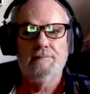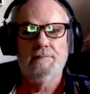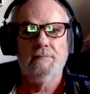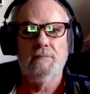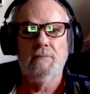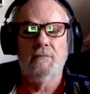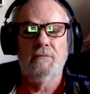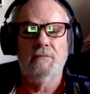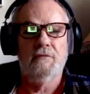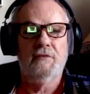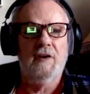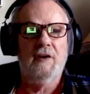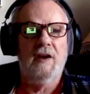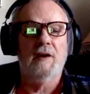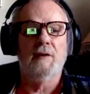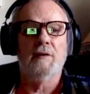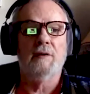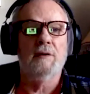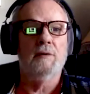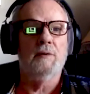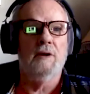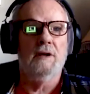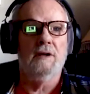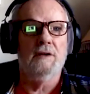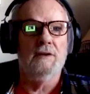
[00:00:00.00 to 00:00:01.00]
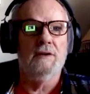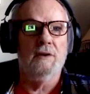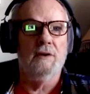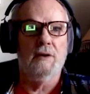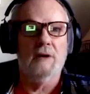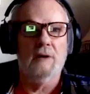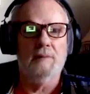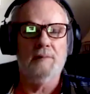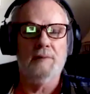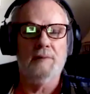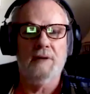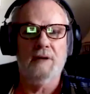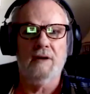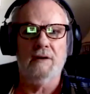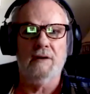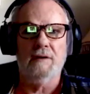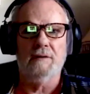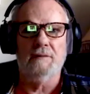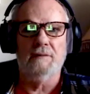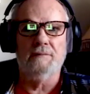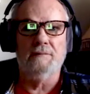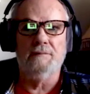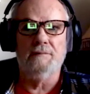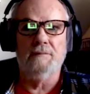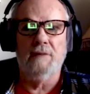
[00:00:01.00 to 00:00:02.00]
very well known up here
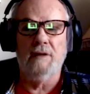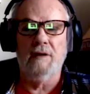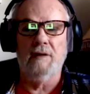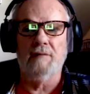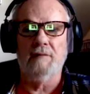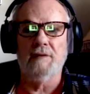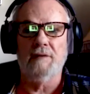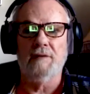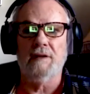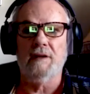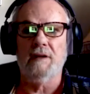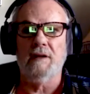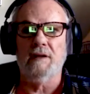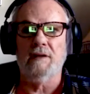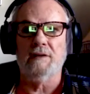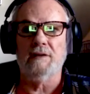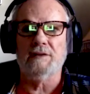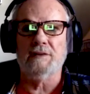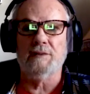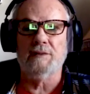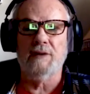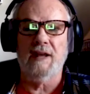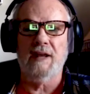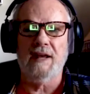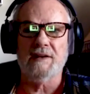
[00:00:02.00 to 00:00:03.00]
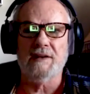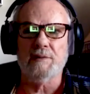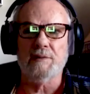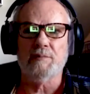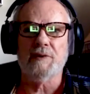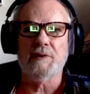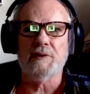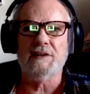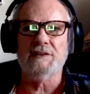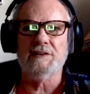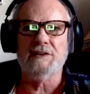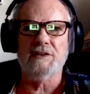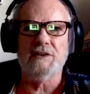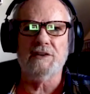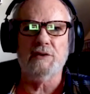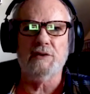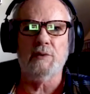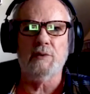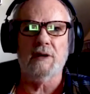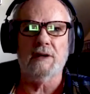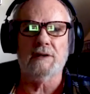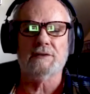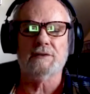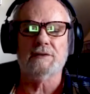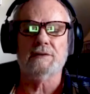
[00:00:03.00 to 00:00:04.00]
and, and everything else, we had to break the
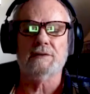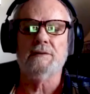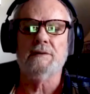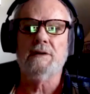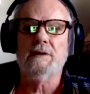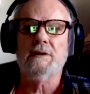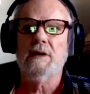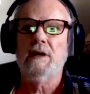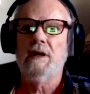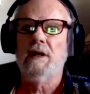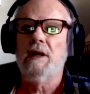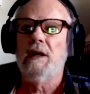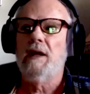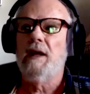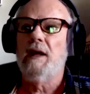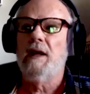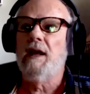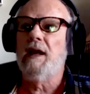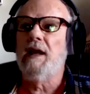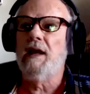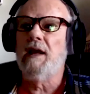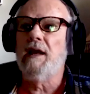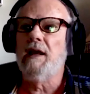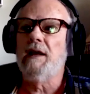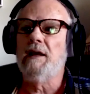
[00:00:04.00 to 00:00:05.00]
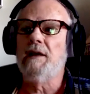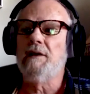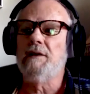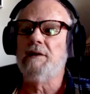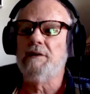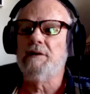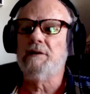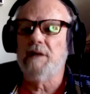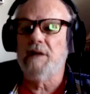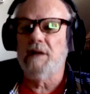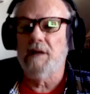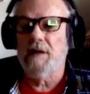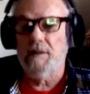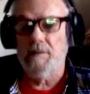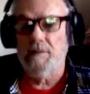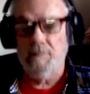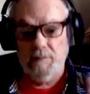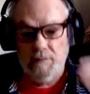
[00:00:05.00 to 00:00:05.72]
US. And uh,